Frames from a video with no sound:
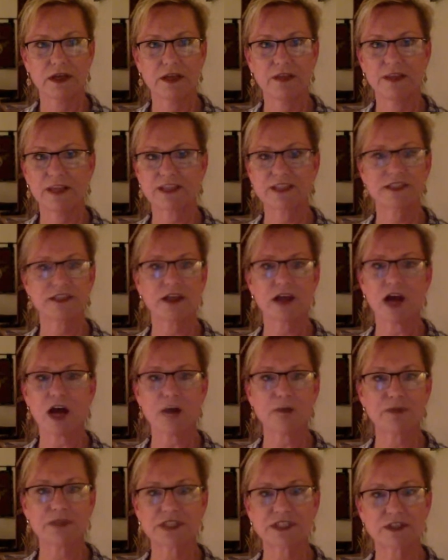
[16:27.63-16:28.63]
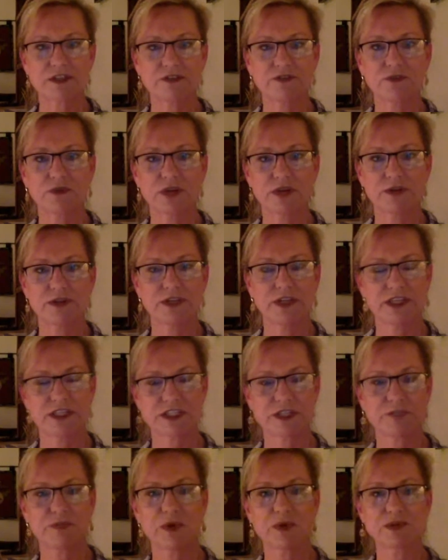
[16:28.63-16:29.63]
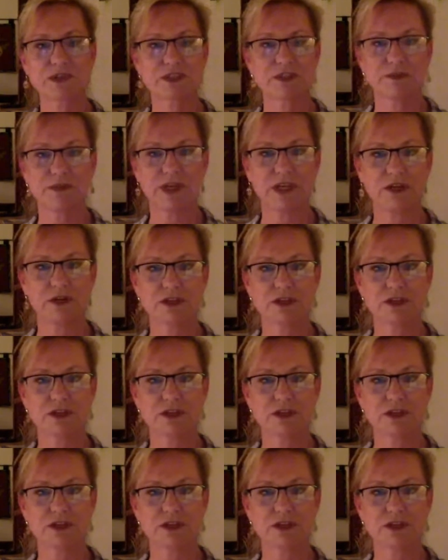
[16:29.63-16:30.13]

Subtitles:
And that's the opposite of what it's supposed to be.